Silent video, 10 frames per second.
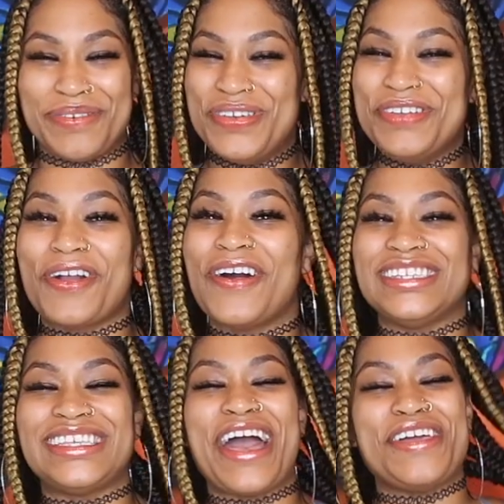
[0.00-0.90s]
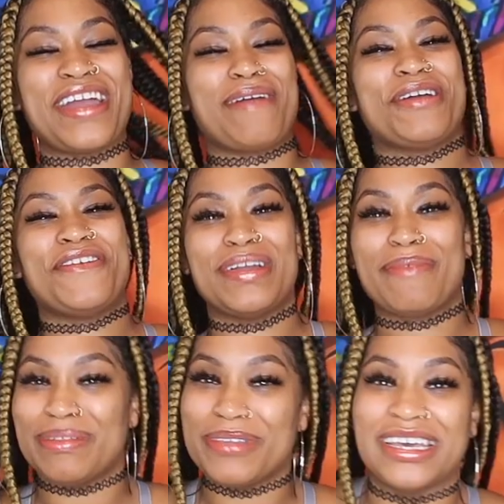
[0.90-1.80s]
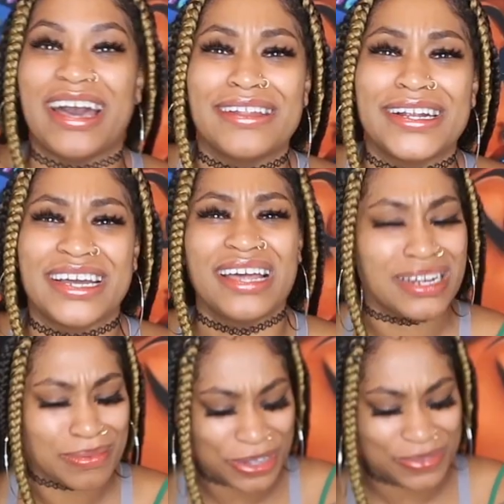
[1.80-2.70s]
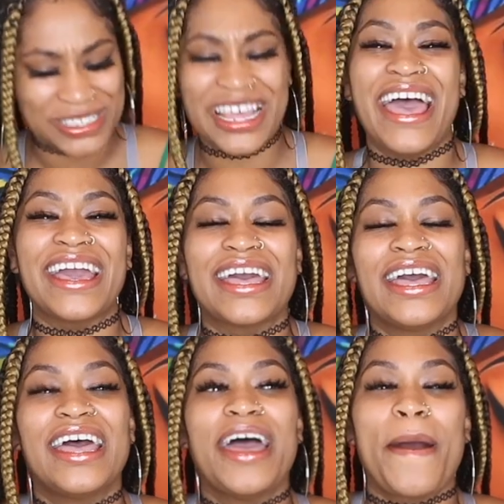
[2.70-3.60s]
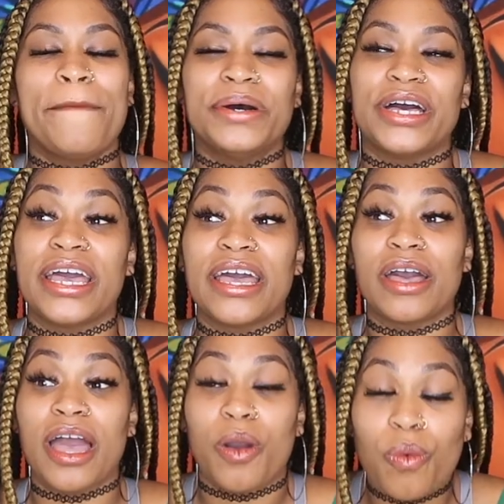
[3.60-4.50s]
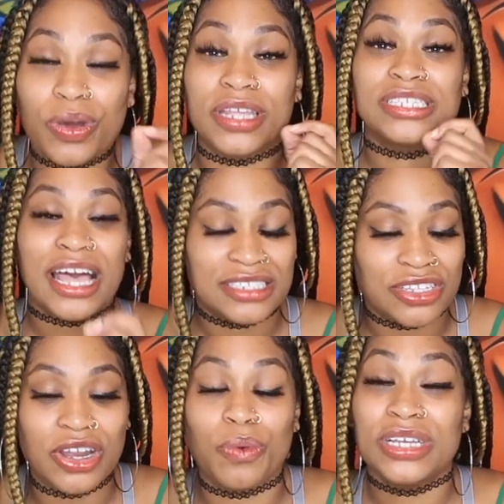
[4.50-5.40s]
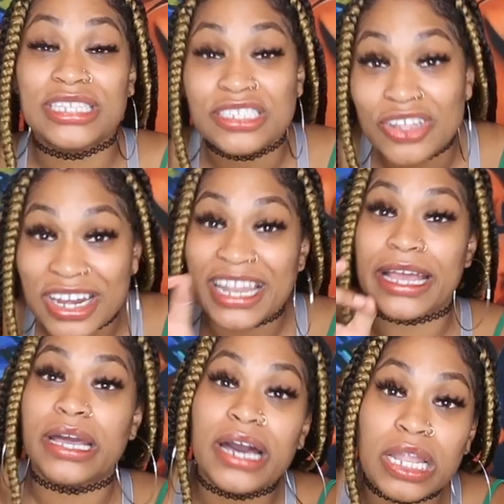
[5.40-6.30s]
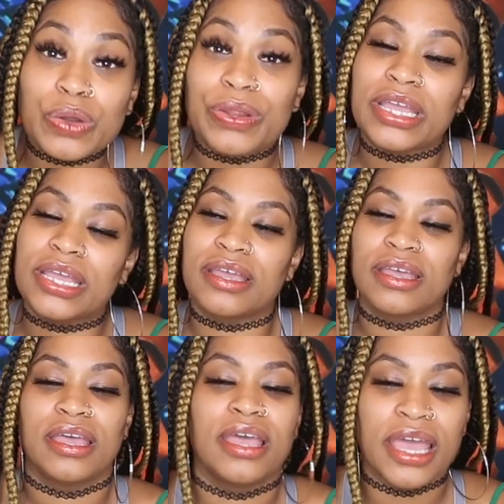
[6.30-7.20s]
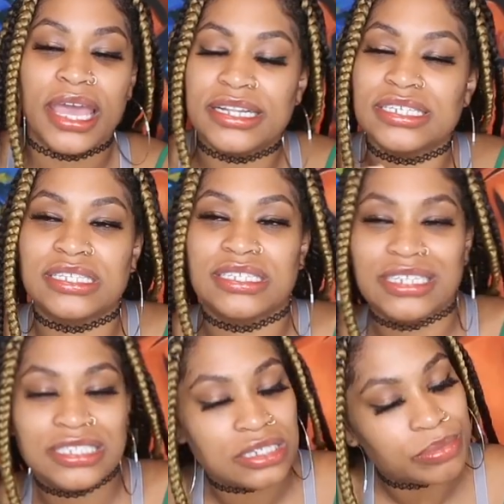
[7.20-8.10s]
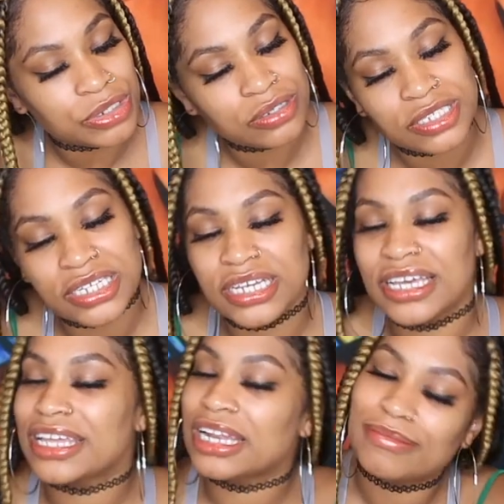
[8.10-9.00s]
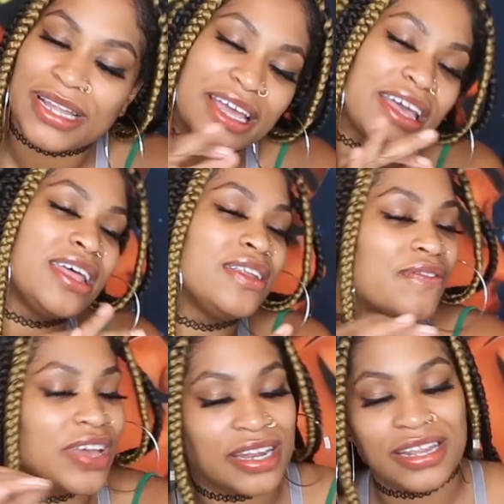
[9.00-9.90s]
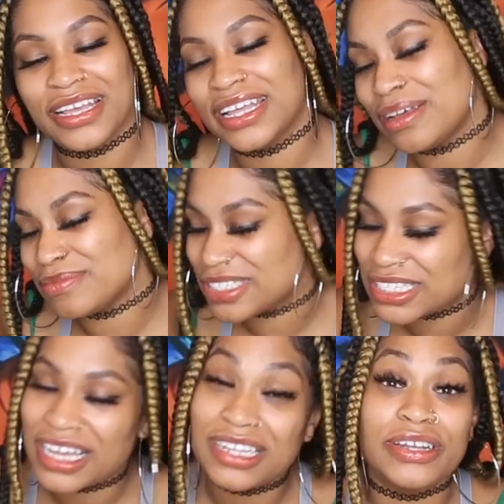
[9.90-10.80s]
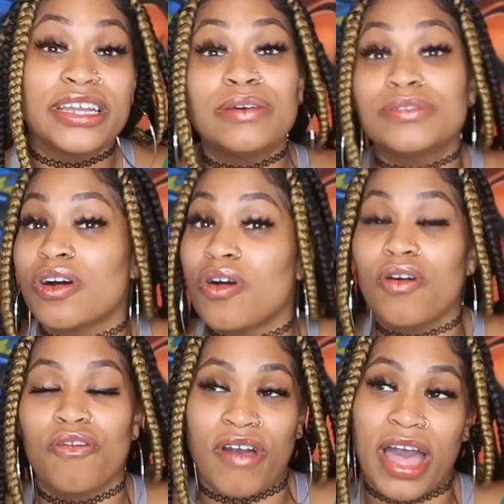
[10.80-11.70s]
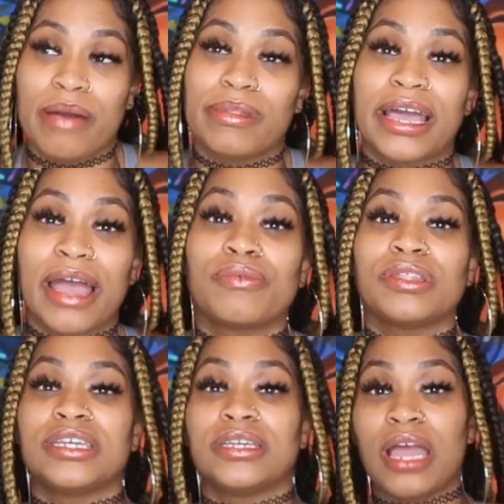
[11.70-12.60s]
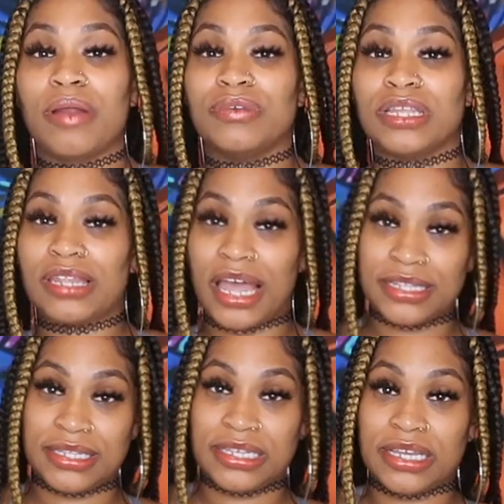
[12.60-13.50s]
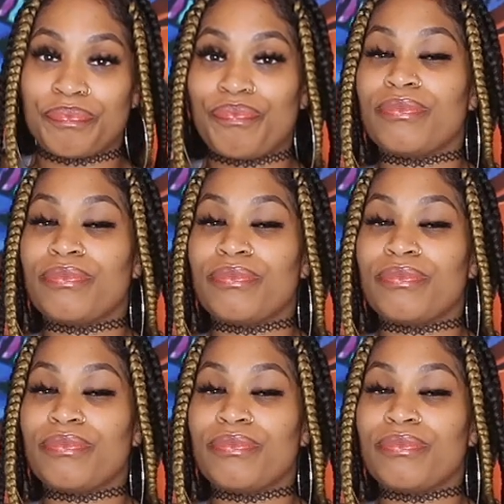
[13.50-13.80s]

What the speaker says: we grown as hell. You got me over here about to be coloring books. What the heck? But once I started like coloring and just listening to the music, and I'm like elevated and I'm just coloring, it was a whole vibe. Like I really liked it.